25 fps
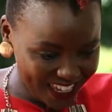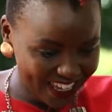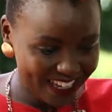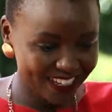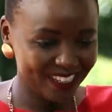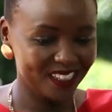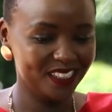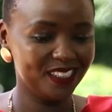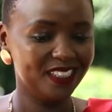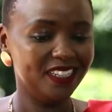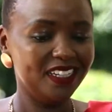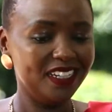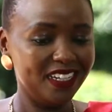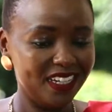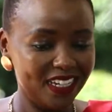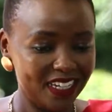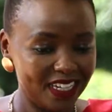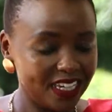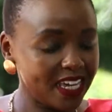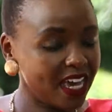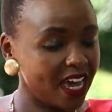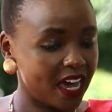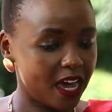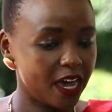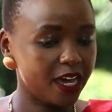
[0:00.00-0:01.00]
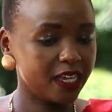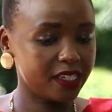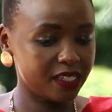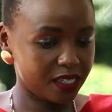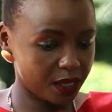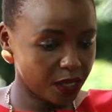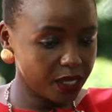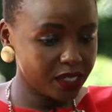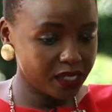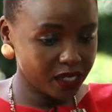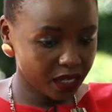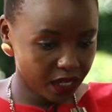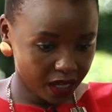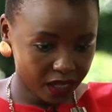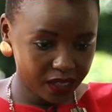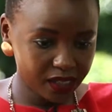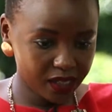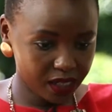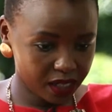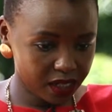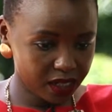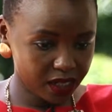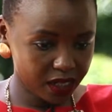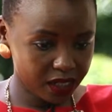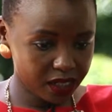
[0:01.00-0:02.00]
you. Yeah, it's a, it's,
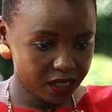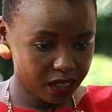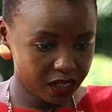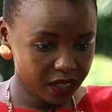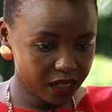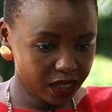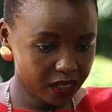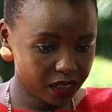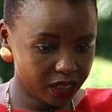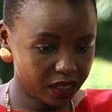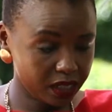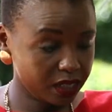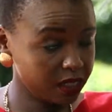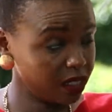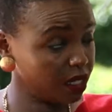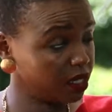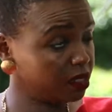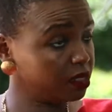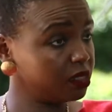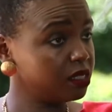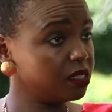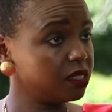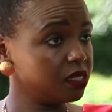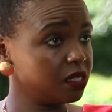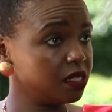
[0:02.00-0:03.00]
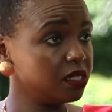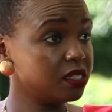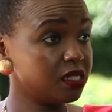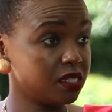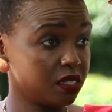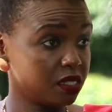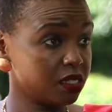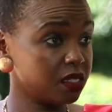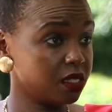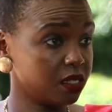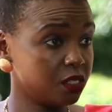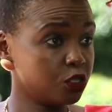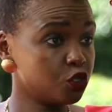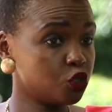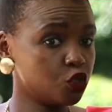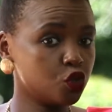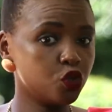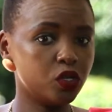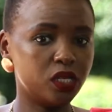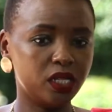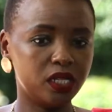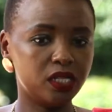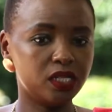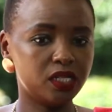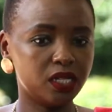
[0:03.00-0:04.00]
yeah. A, it's, a, it's a little intense. It's, yeah, I can it's imagine.
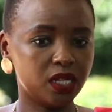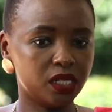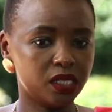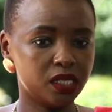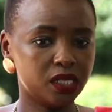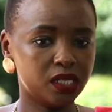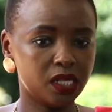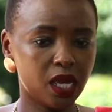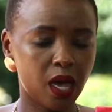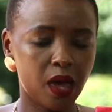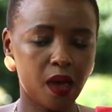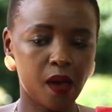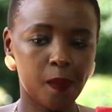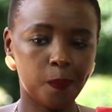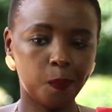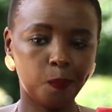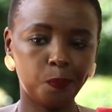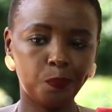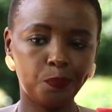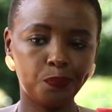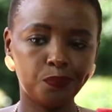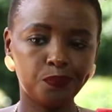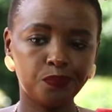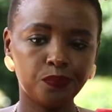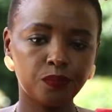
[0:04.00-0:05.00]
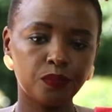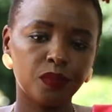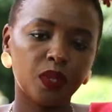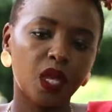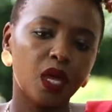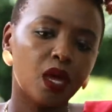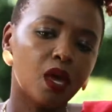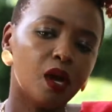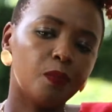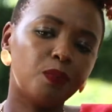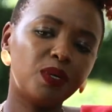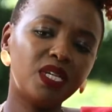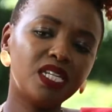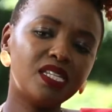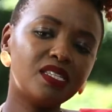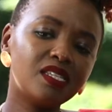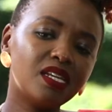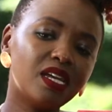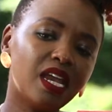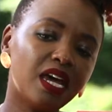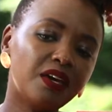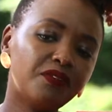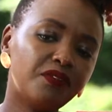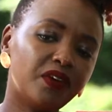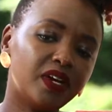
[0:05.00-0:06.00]
It's truly intense. Um, mm. But it's the
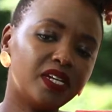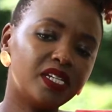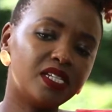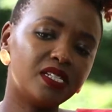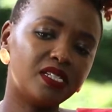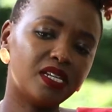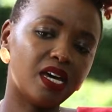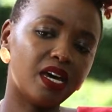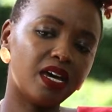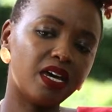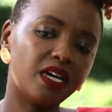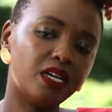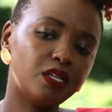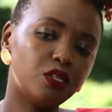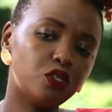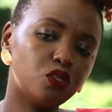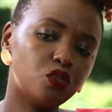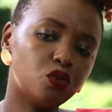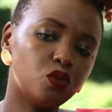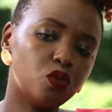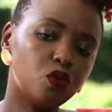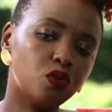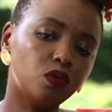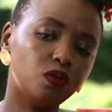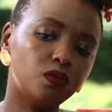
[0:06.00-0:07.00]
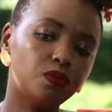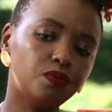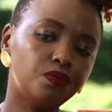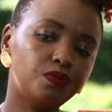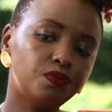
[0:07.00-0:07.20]
life I desire, so